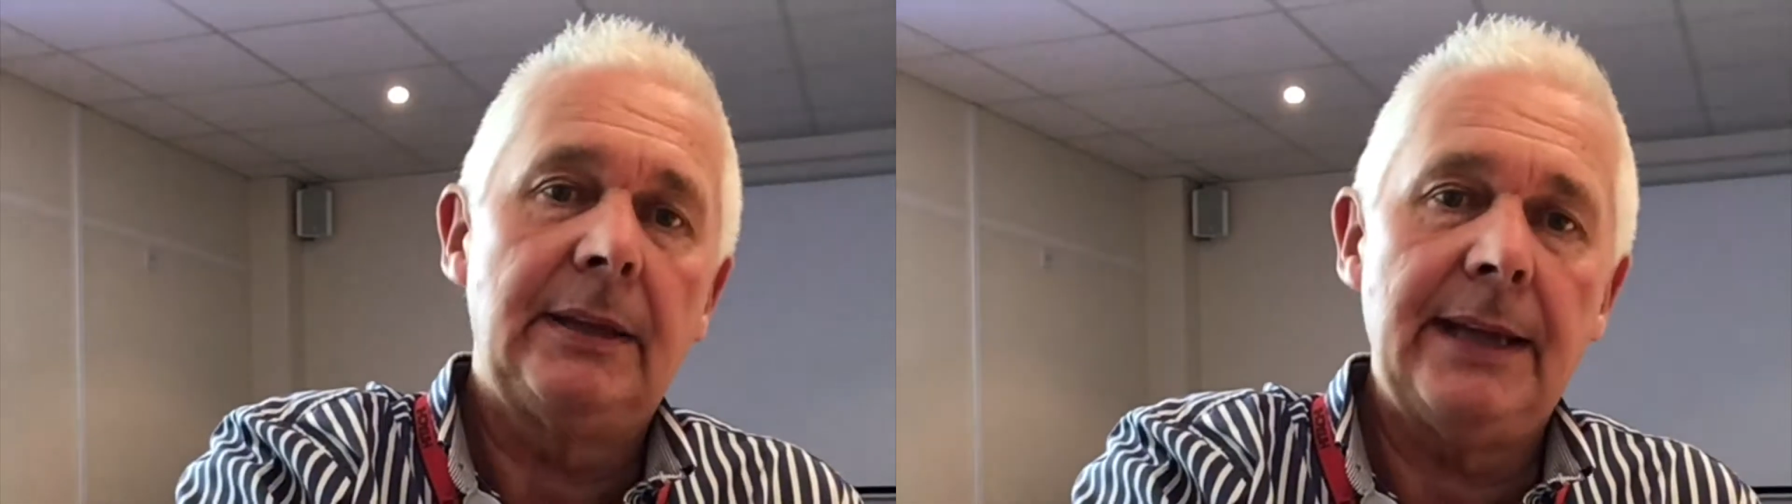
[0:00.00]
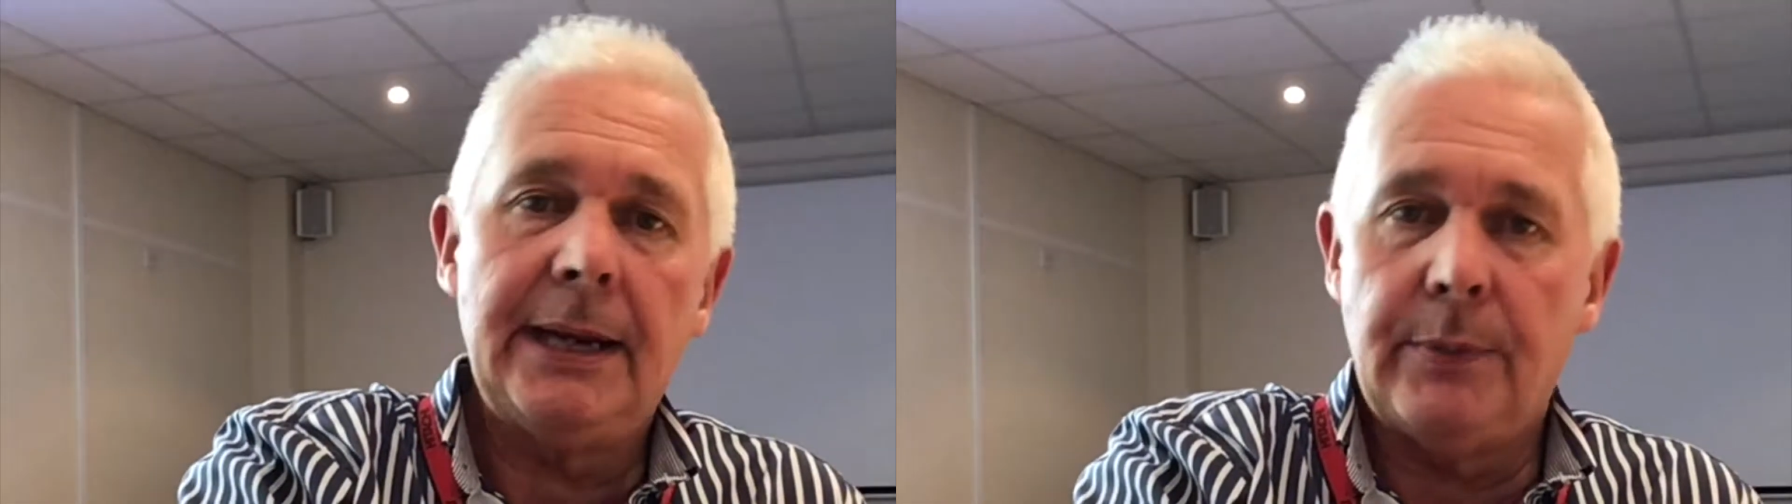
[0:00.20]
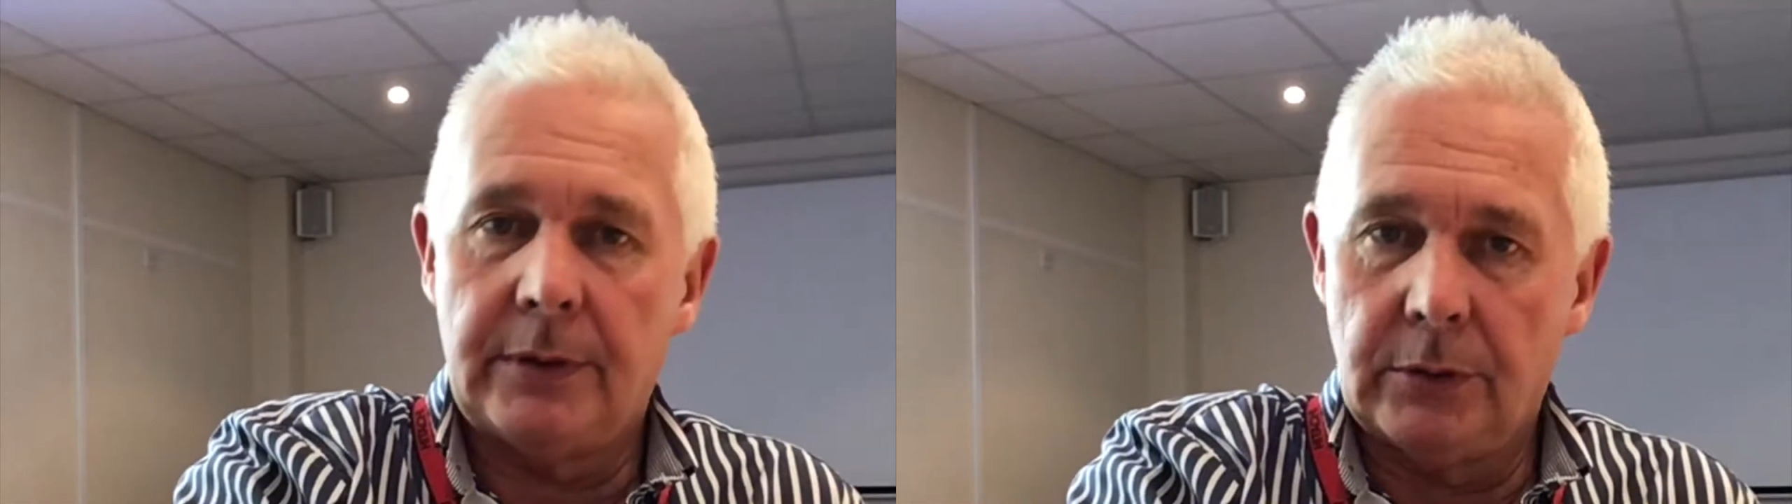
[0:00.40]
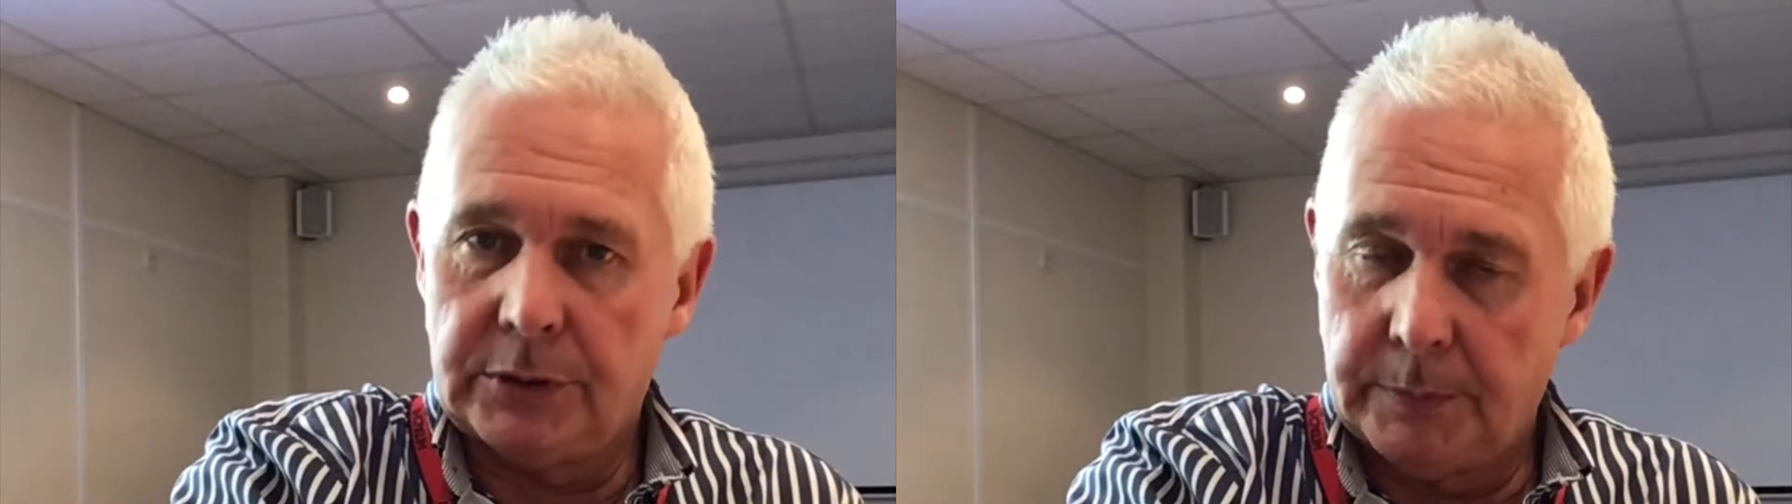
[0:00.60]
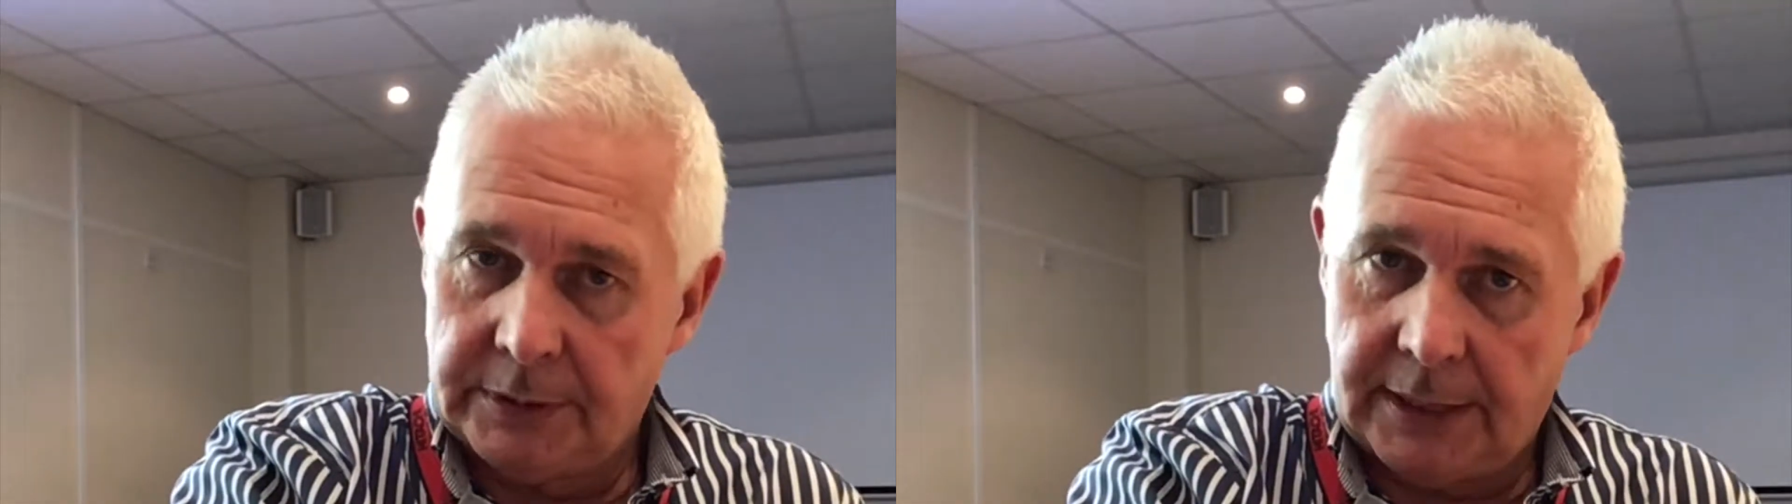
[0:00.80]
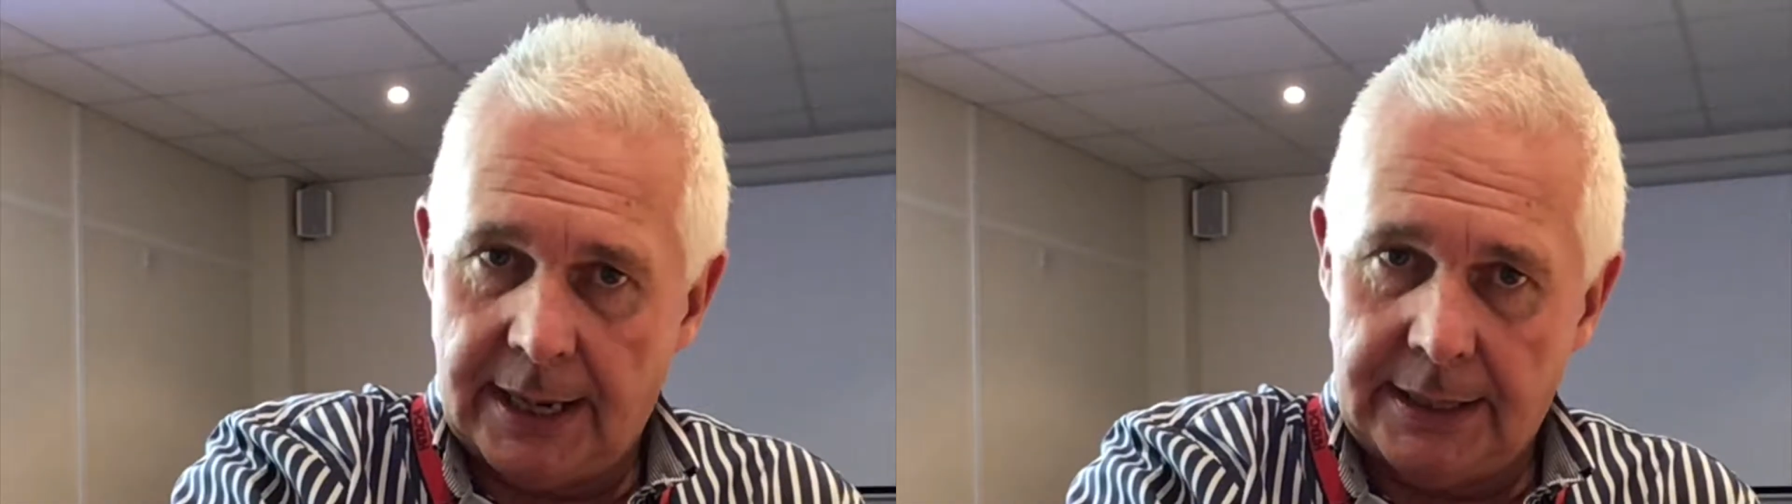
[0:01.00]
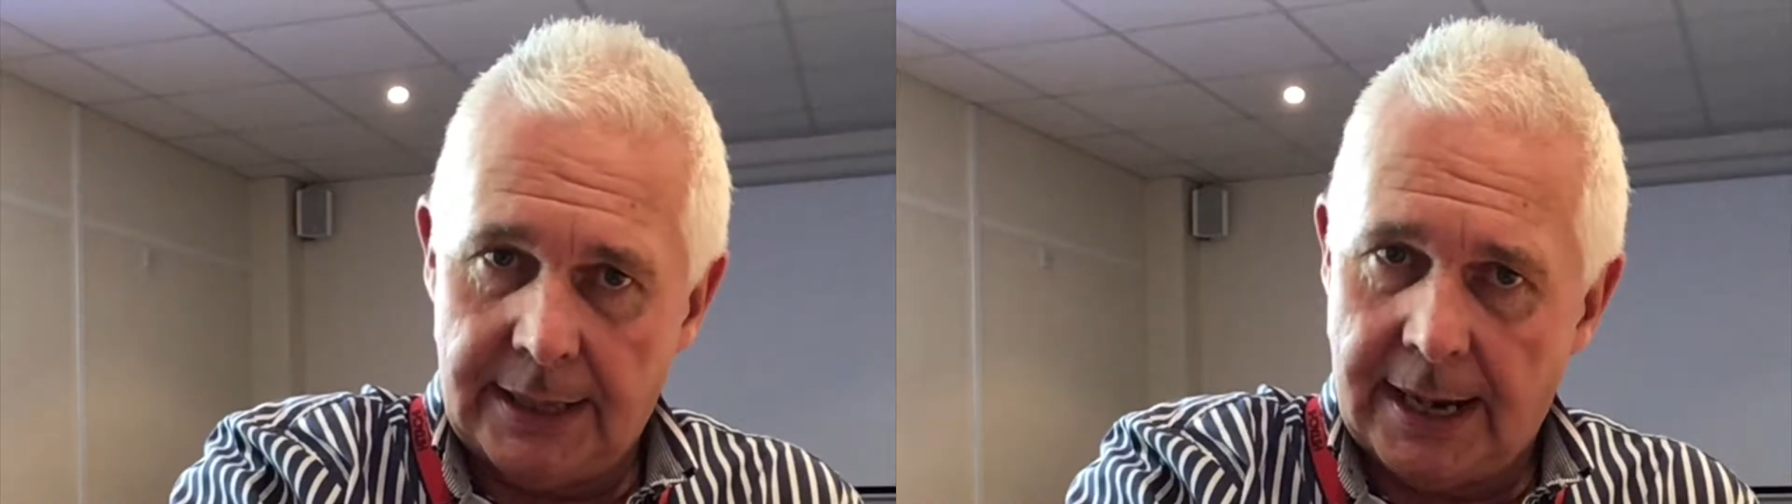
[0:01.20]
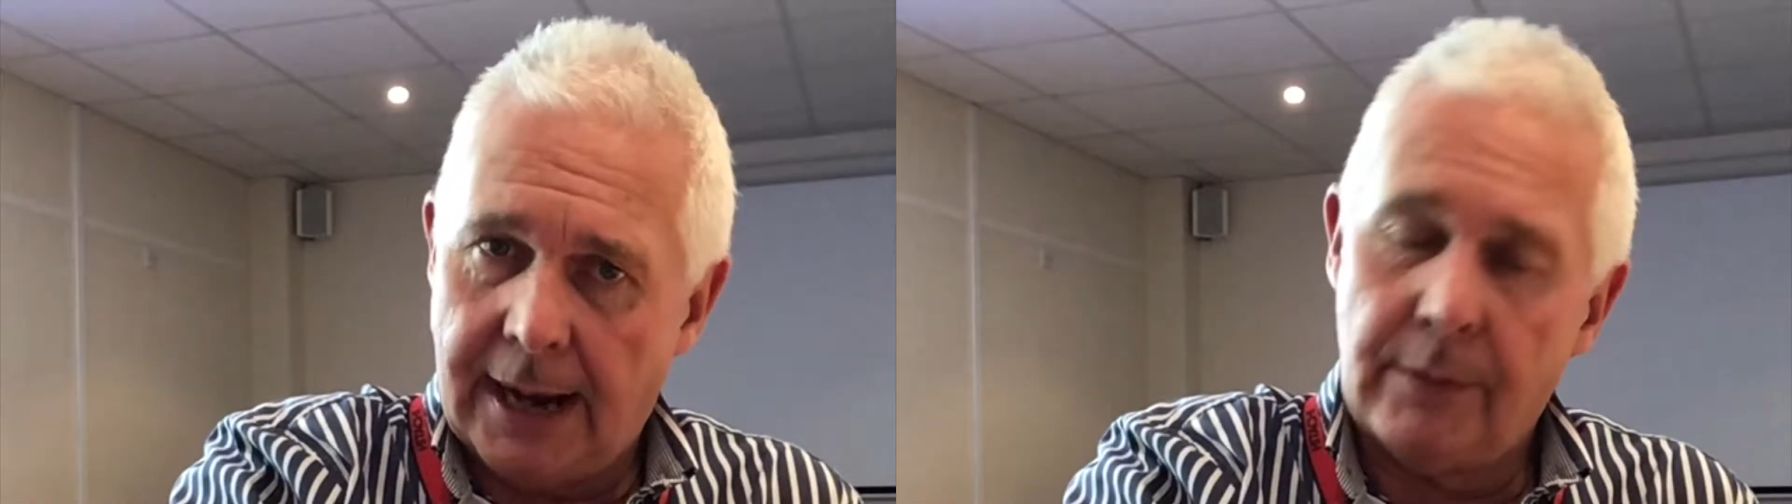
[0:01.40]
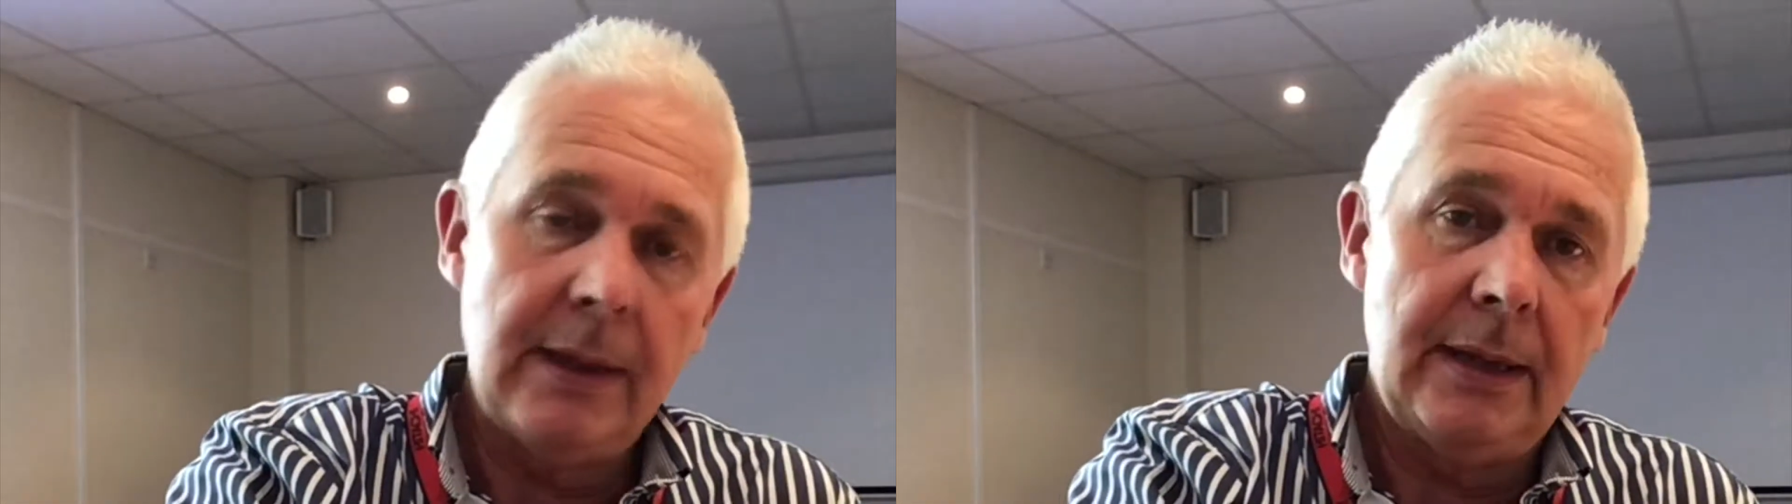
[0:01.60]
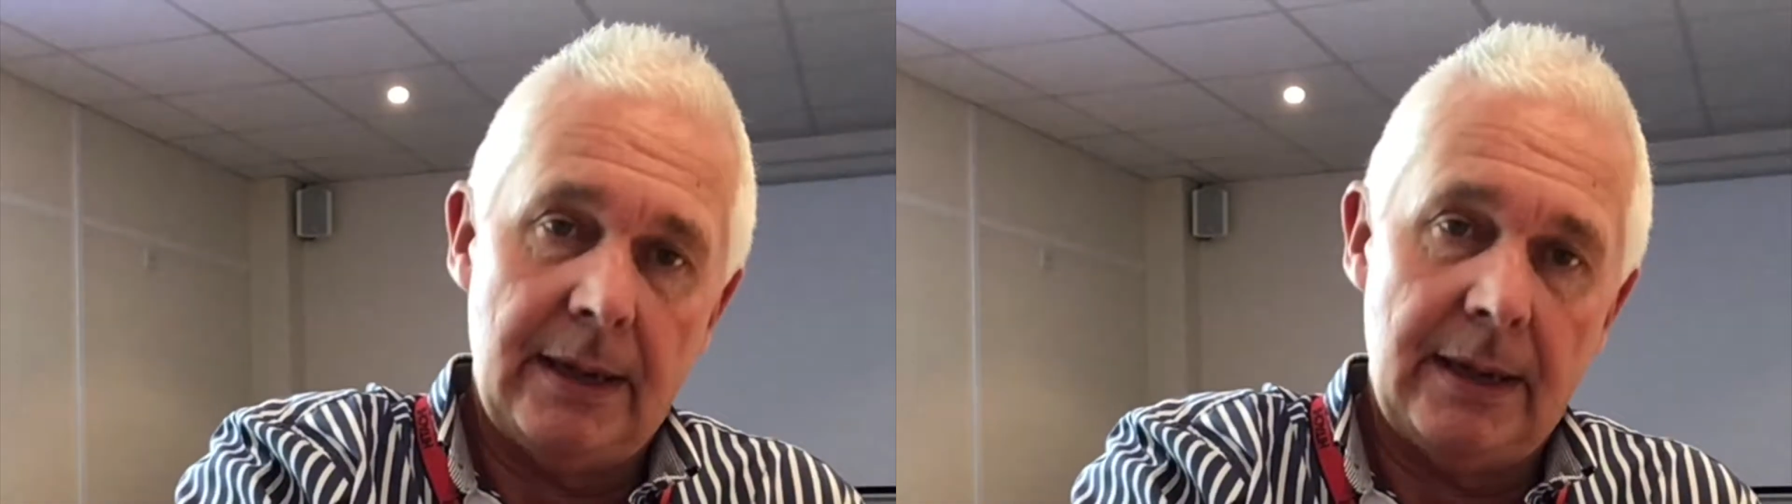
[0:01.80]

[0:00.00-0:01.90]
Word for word: dealing with customers day in, day out.